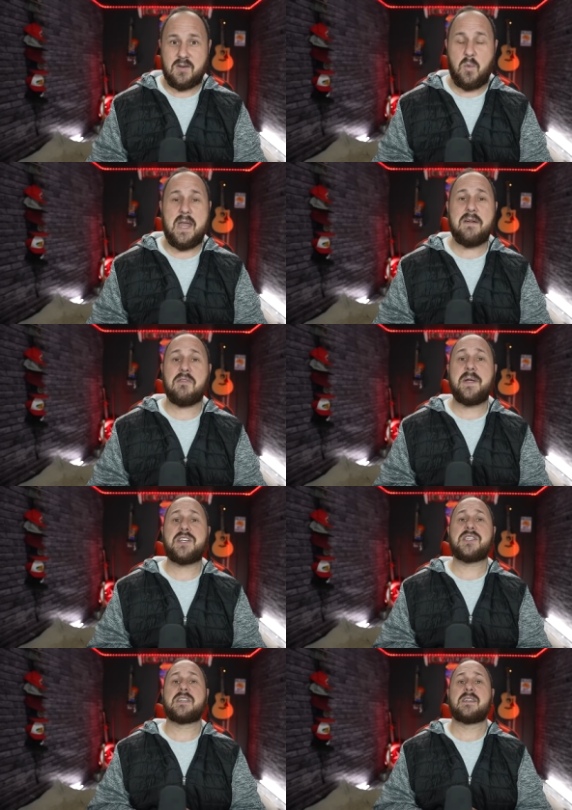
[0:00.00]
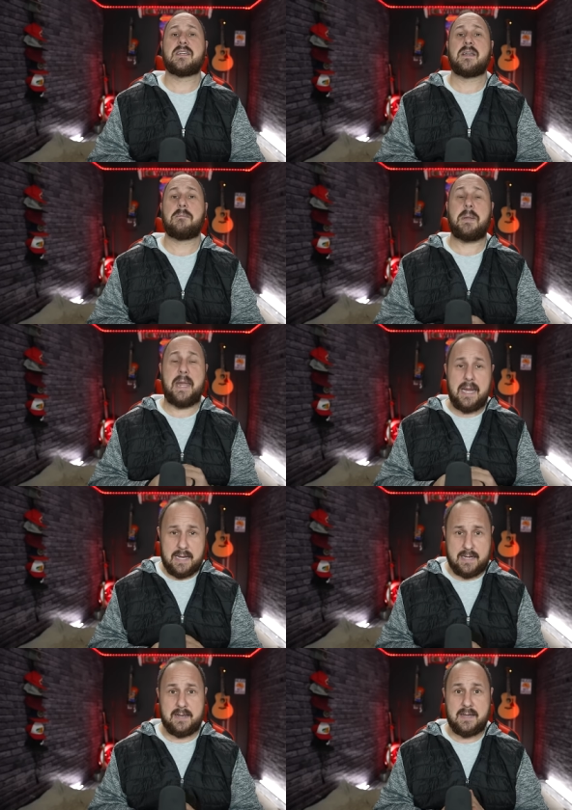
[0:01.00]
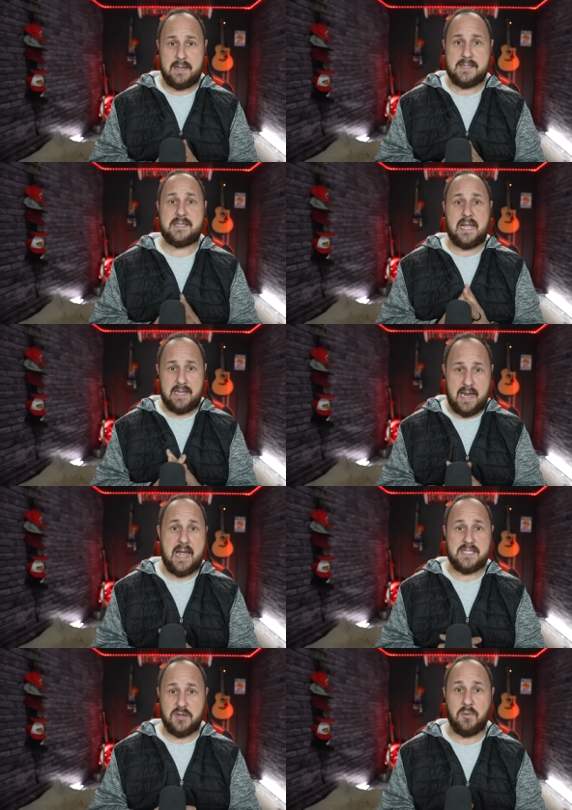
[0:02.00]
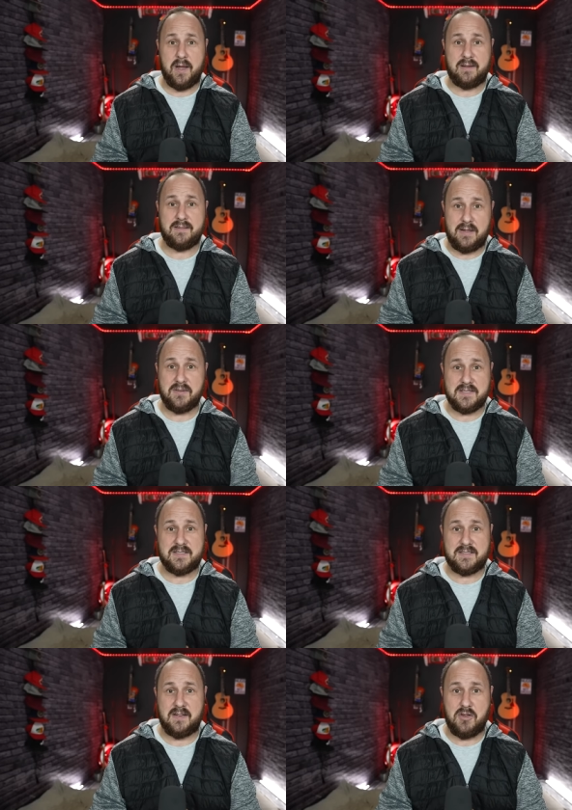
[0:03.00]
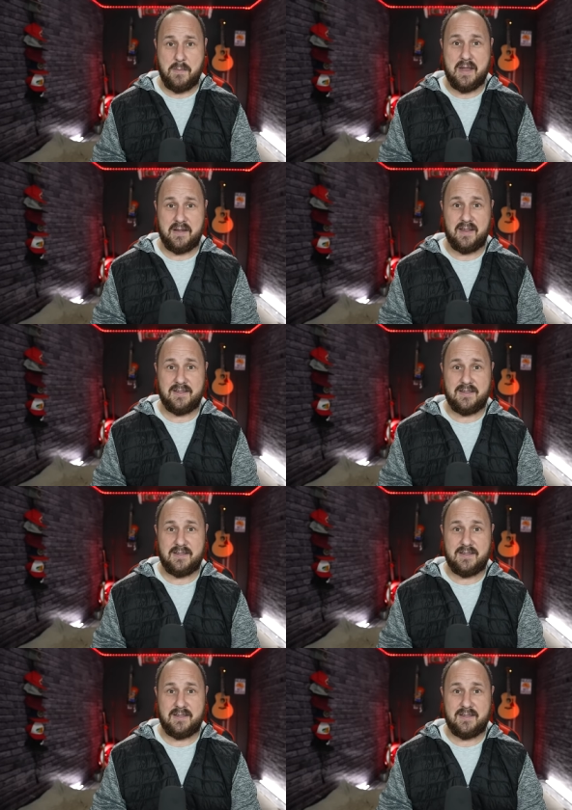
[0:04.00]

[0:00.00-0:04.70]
We have reached peak send the asteroid levels of humanity.